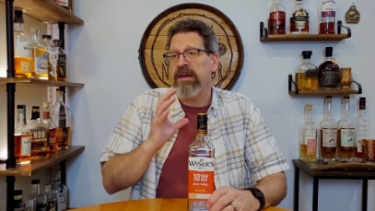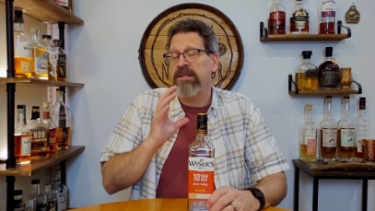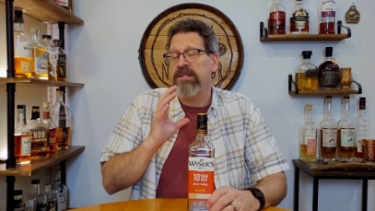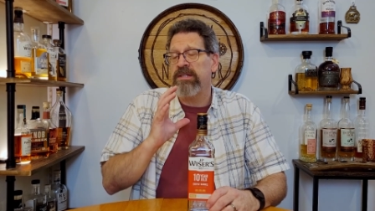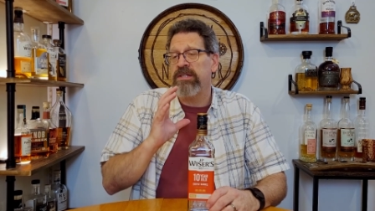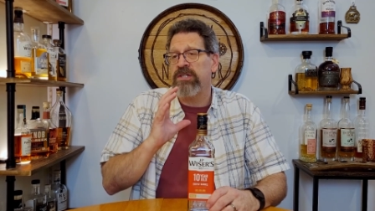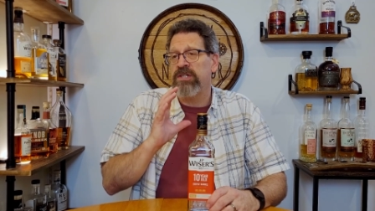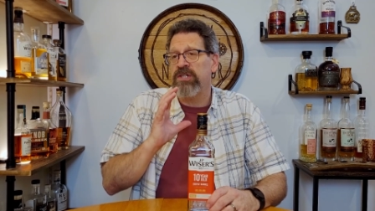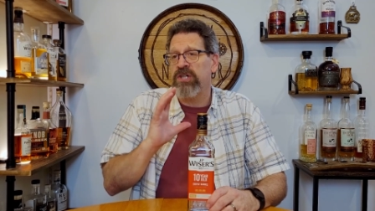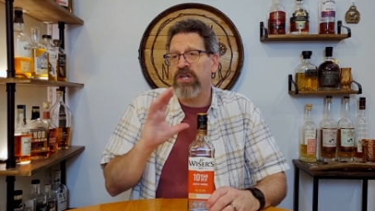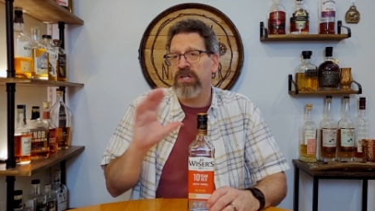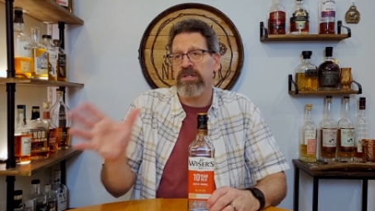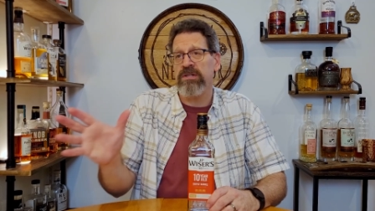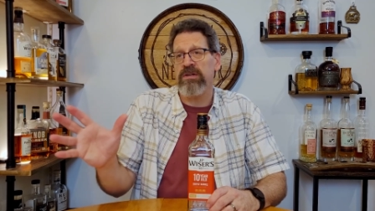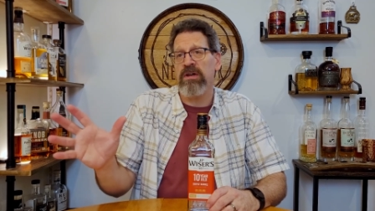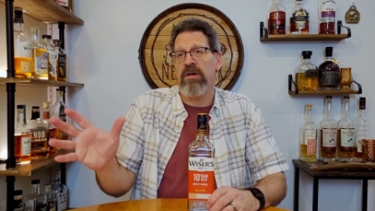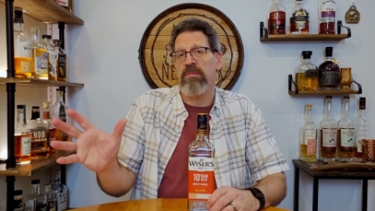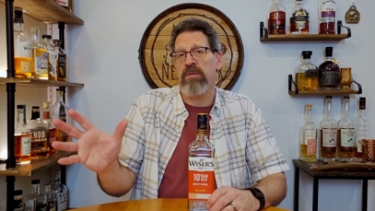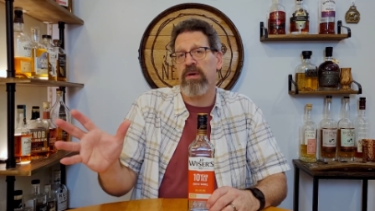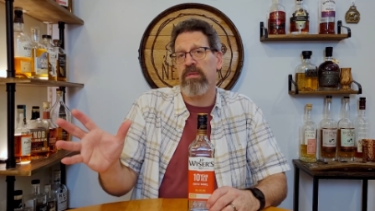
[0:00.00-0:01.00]
it's just
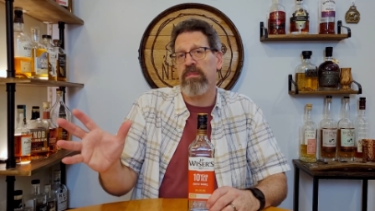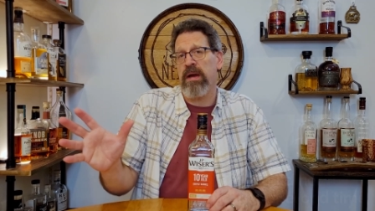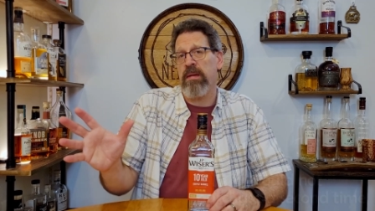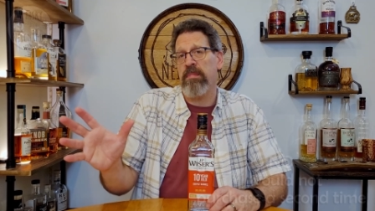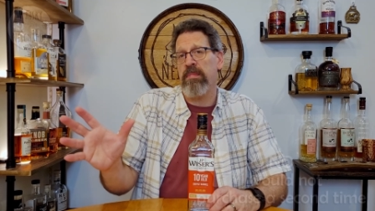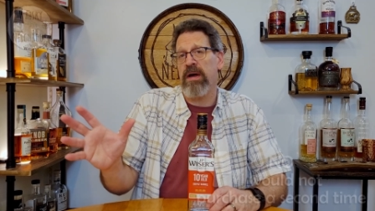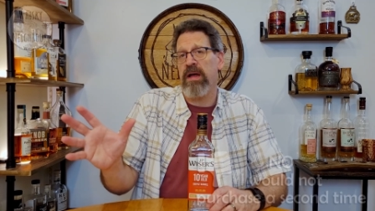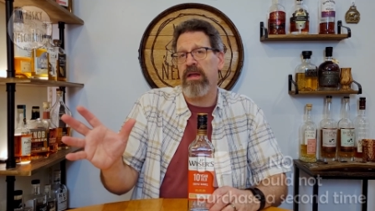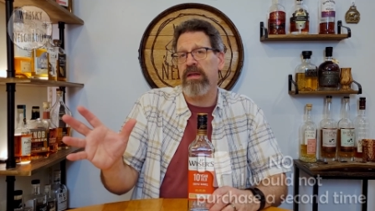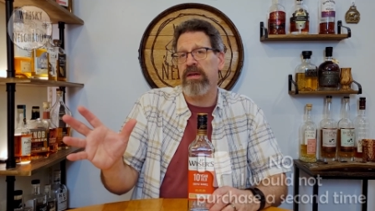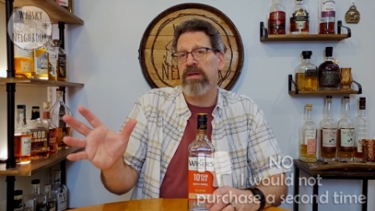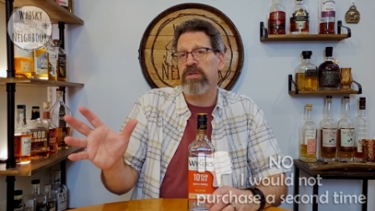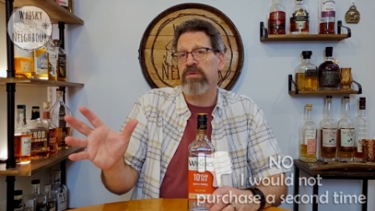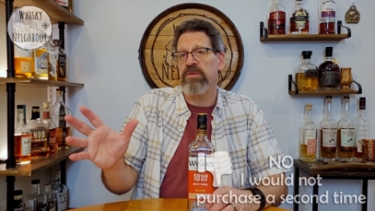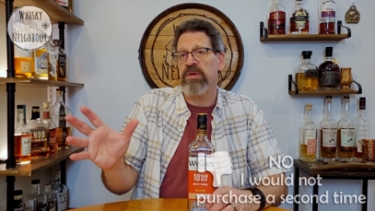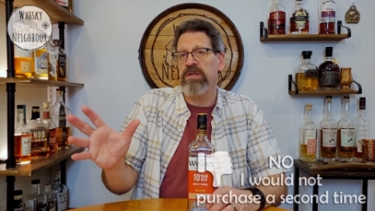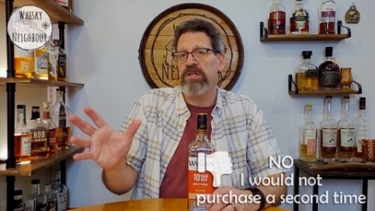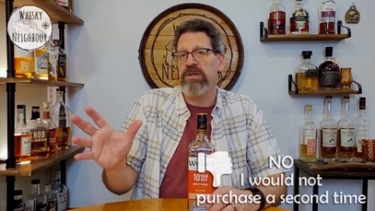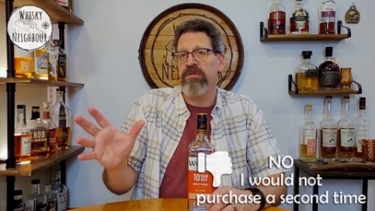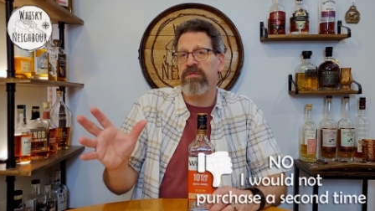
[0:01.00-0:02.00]
not what my palate is
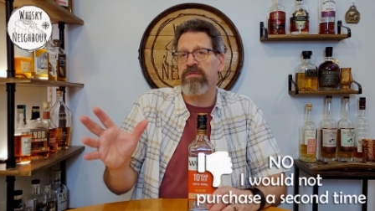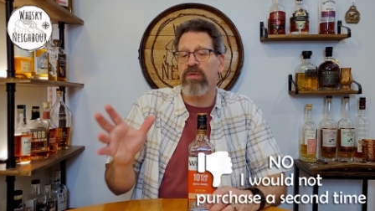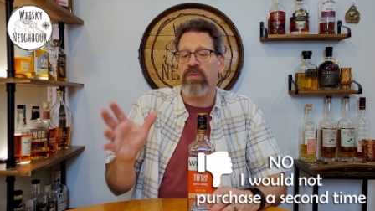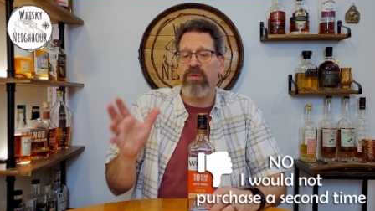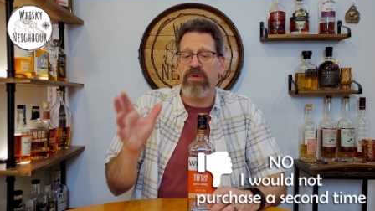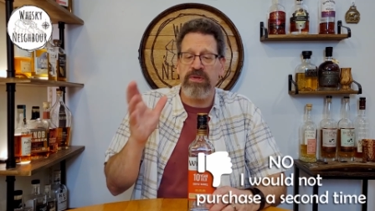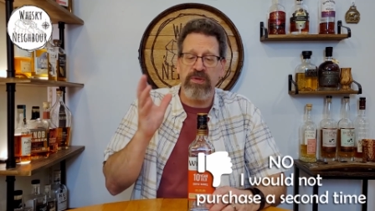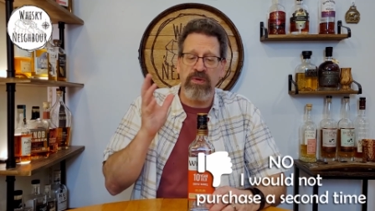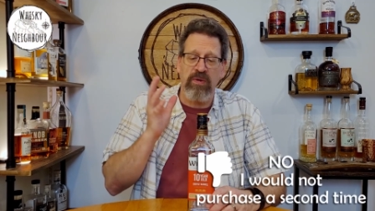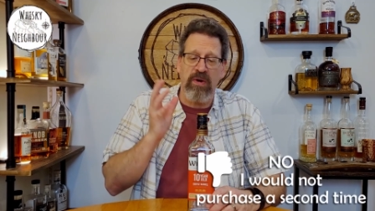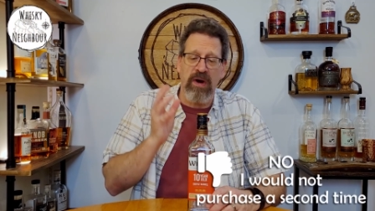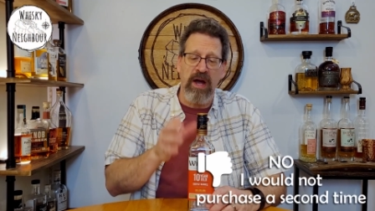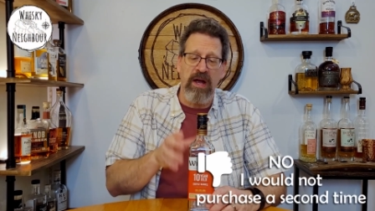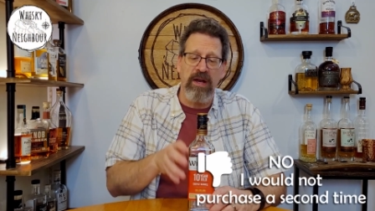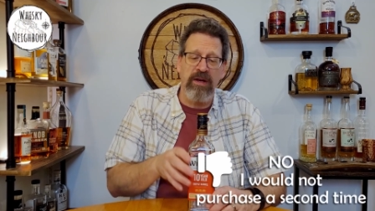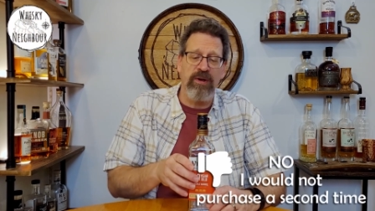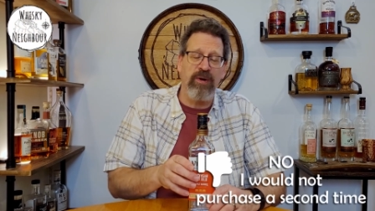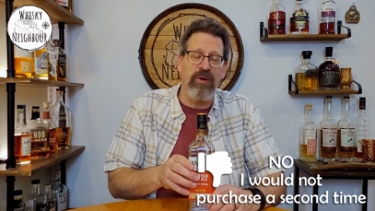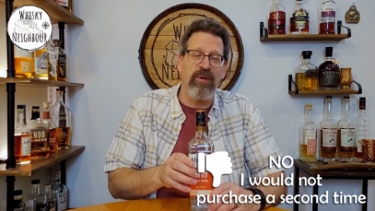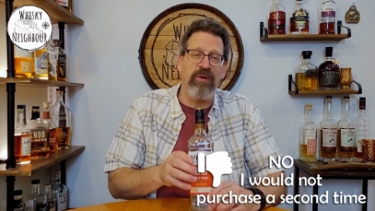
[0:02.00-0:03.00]
reaching for, so I
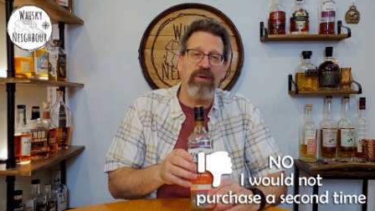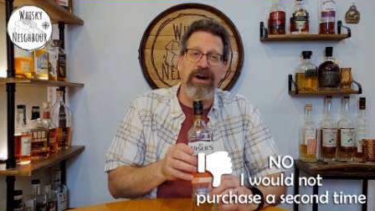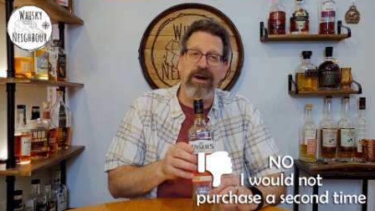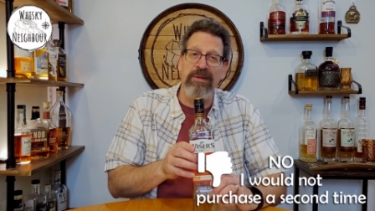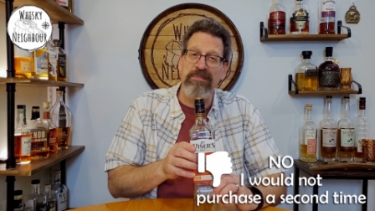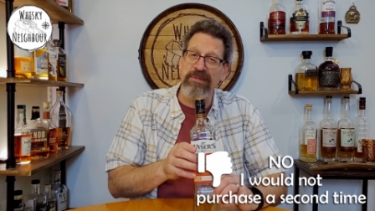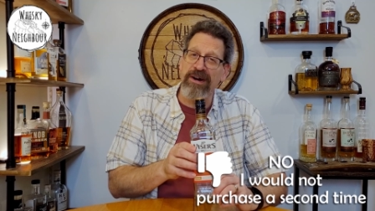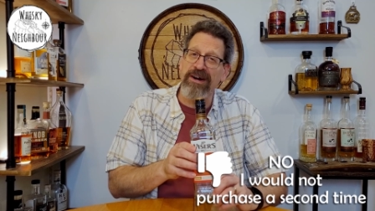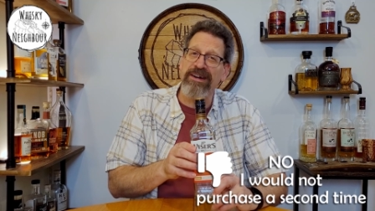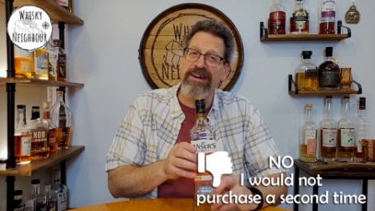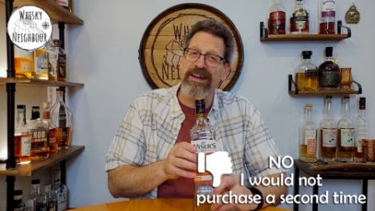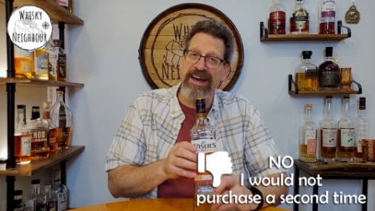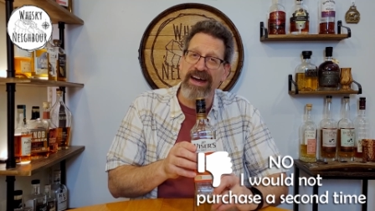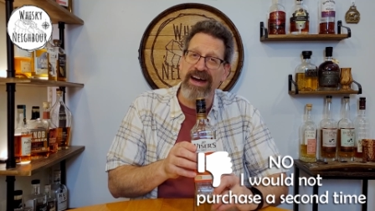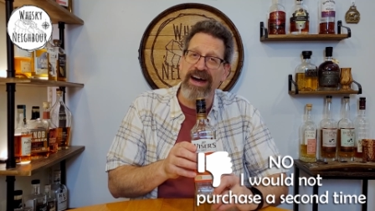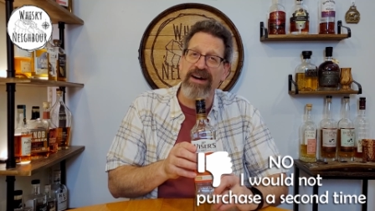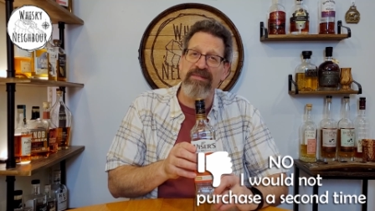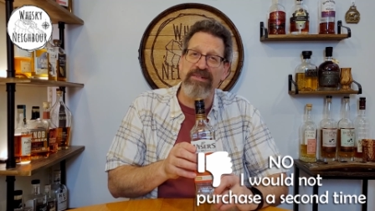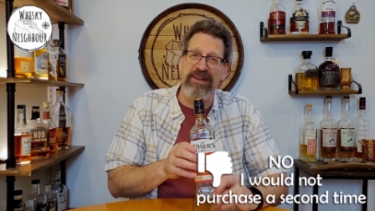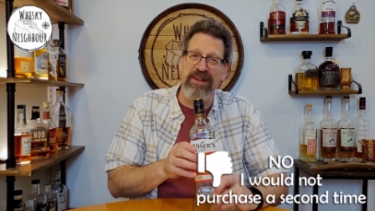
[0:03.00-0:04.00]
know I'm not going to
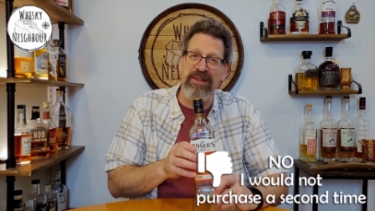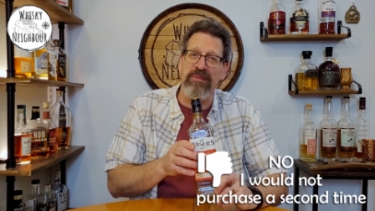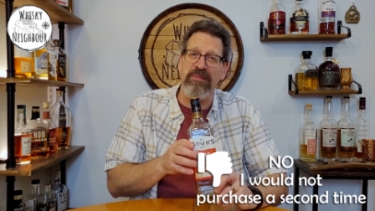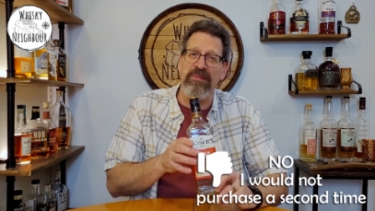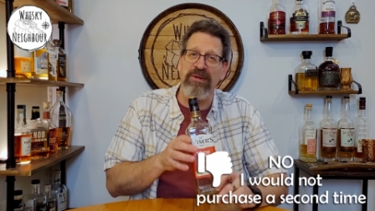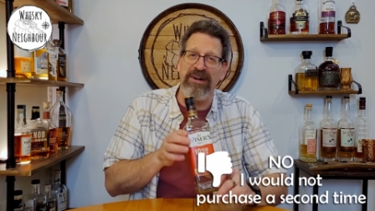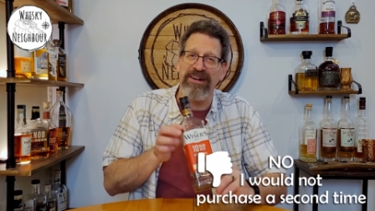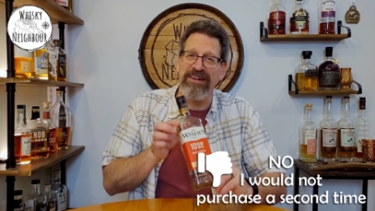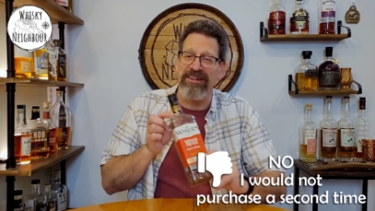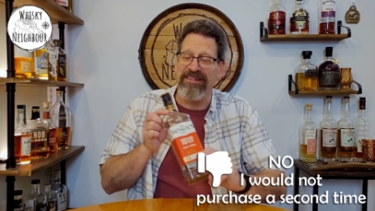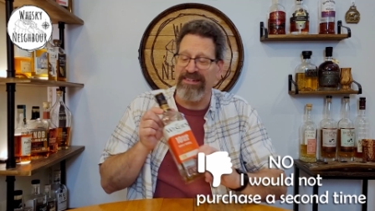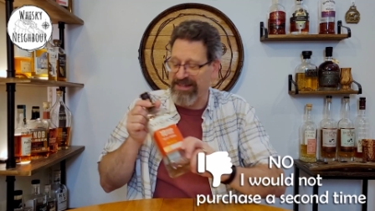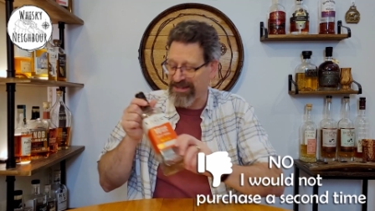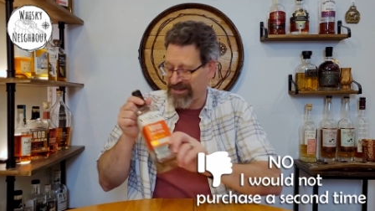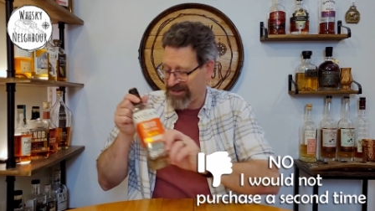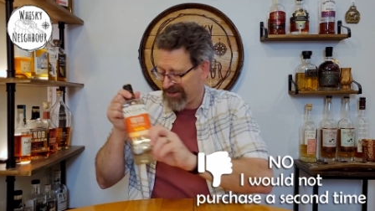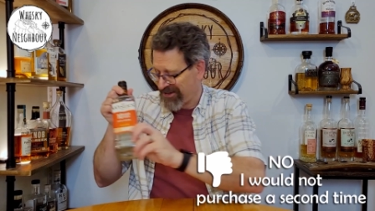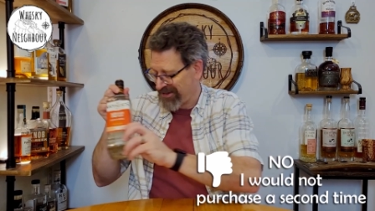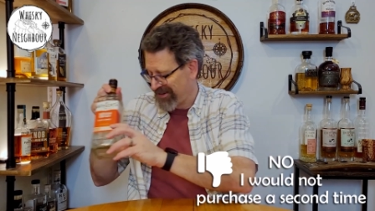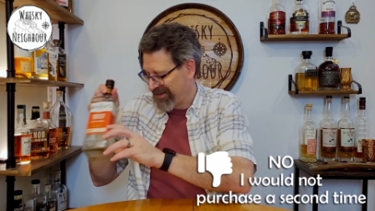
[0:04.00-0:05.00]
have another bottle of this.